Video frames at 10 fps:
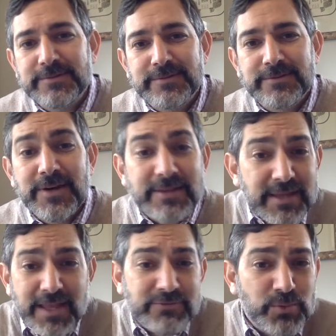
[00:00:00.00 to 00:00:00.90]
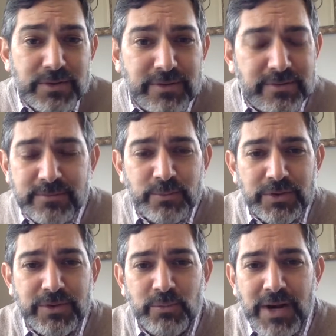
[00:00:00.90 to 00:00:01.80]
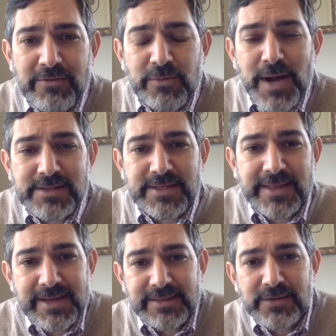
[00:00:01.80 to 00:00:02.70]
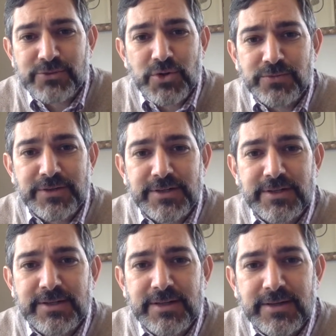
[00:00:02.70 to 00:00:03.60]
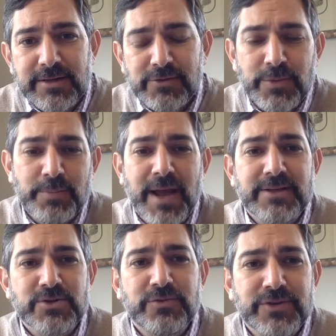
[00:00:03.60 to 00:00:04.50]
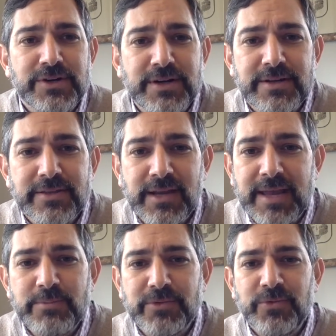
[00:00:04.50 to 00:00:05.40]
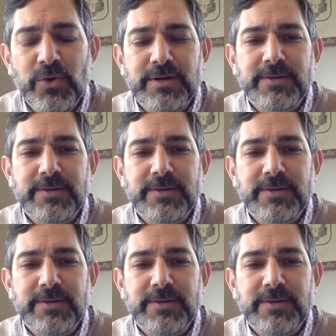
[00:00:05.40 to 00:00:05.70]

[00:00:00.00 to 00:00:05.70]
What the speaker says: Right, they left with whatever matzah they had left over from the Passover the night before.